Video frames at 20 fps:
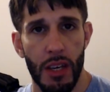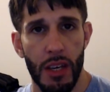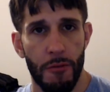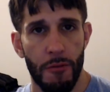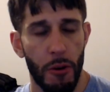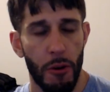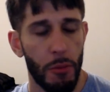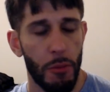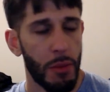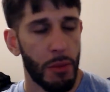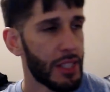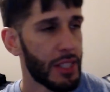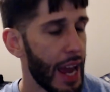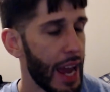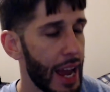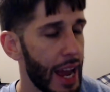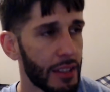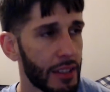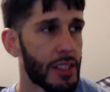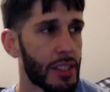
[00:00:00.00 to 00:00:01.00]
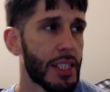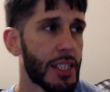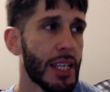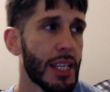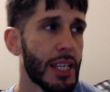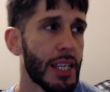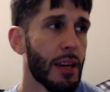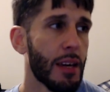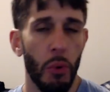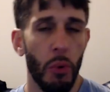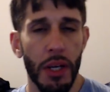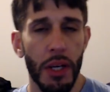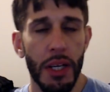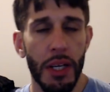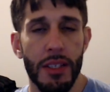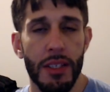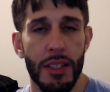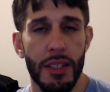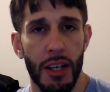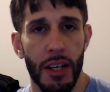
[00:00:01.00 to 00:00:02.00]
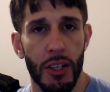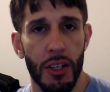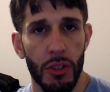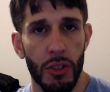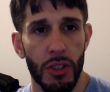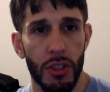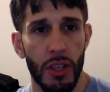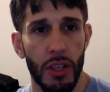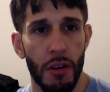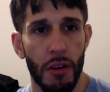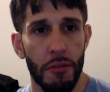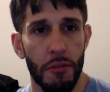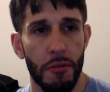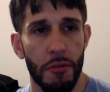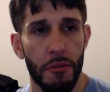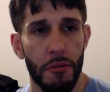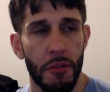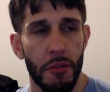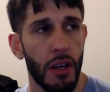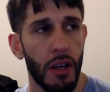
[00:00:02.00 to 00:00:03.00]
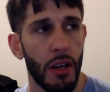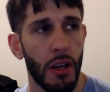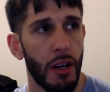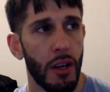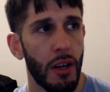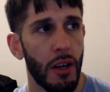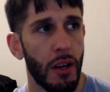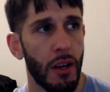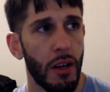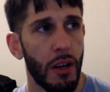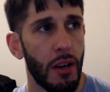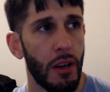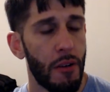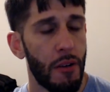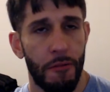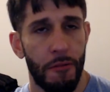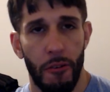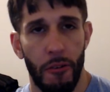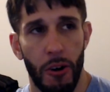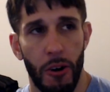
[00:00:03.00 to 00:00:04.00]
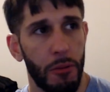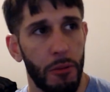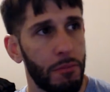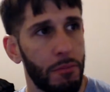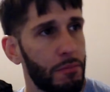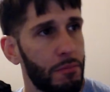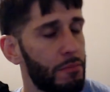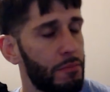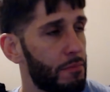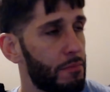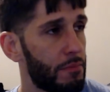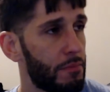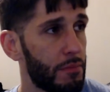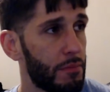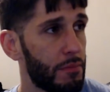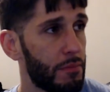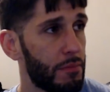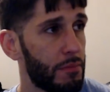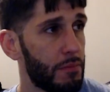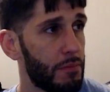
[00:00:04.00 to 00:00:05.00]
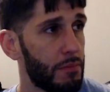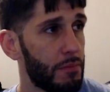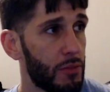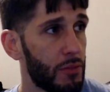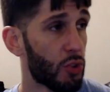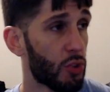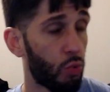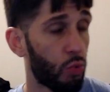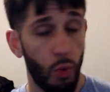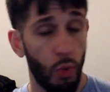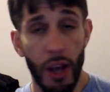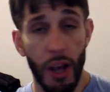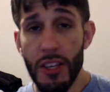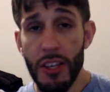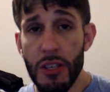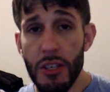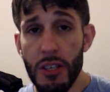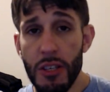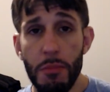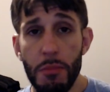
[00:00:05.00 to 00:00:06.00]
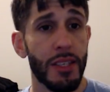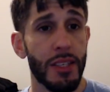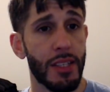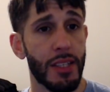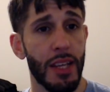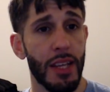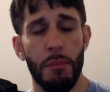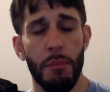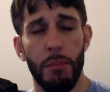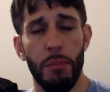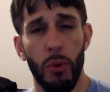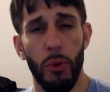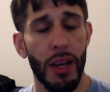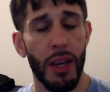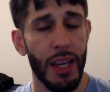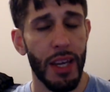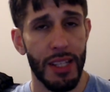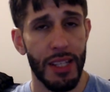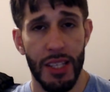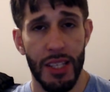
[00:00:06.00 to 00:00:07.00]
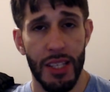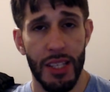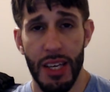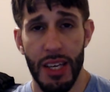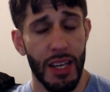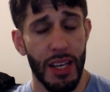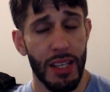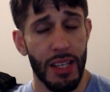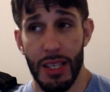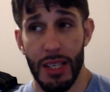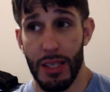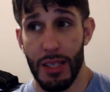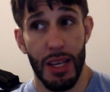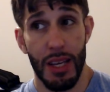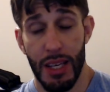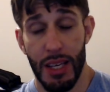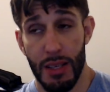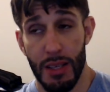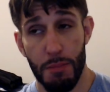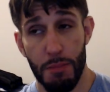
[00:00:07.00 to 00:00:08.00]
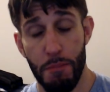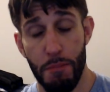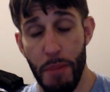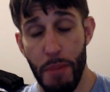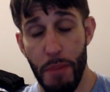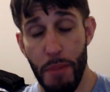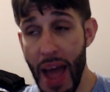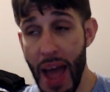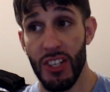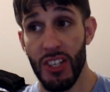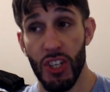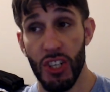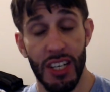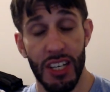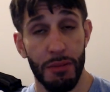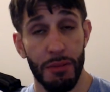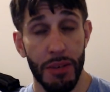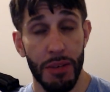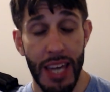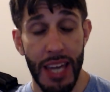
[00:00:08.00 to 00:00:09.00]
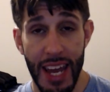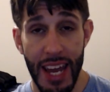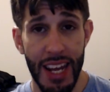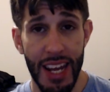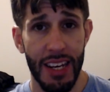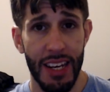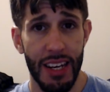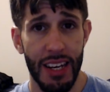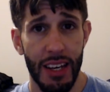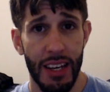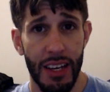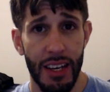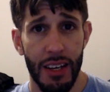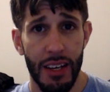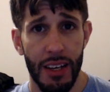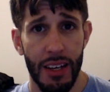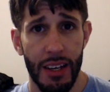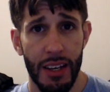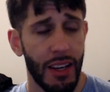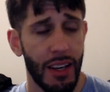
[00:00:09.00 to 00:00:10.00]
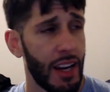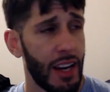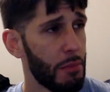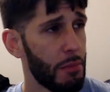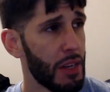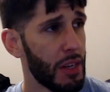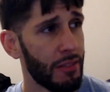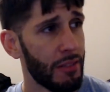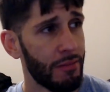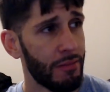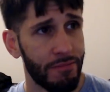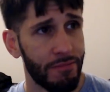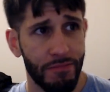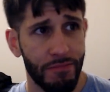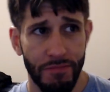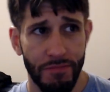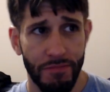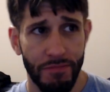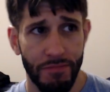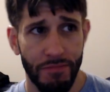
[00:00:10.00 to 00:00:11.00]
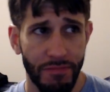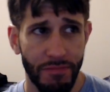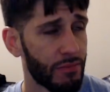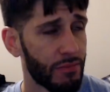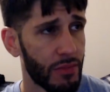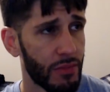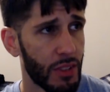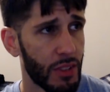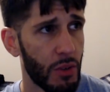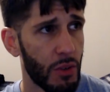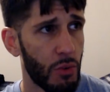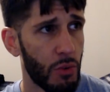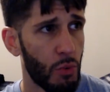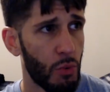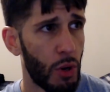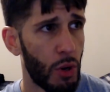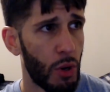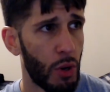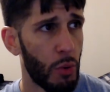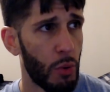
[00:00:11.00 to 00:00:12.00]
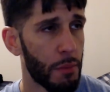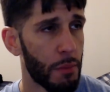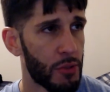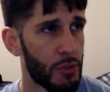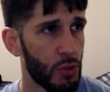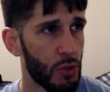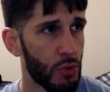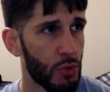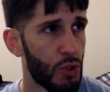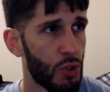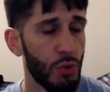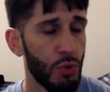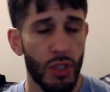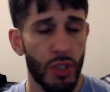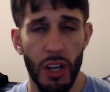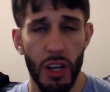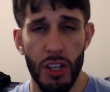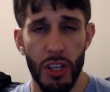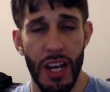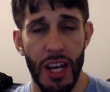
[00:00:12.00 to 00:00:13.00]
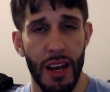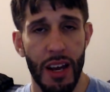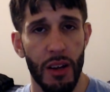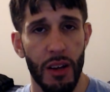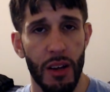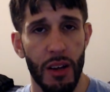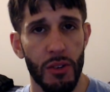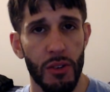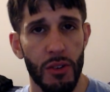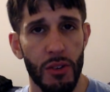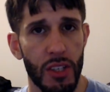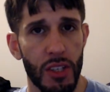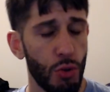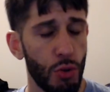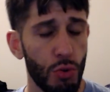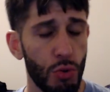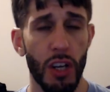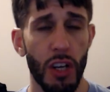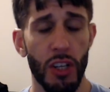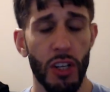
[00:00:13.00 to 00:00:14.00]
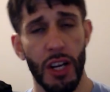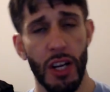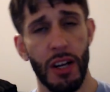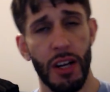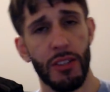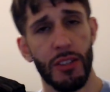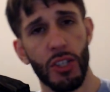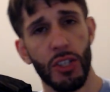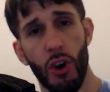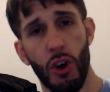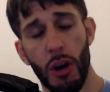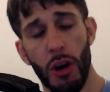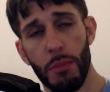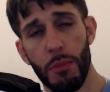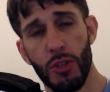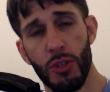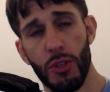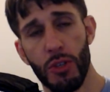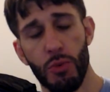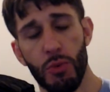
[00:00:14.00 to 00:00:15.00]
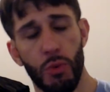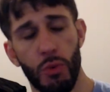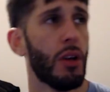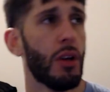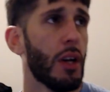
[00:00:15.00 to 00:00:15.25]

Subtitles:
From a talent standpoint, he's not good enough. From just his resume standpoint, it's as bad as you can get it. I mean, what are we up to? 2 touchdowns in garbage. Well,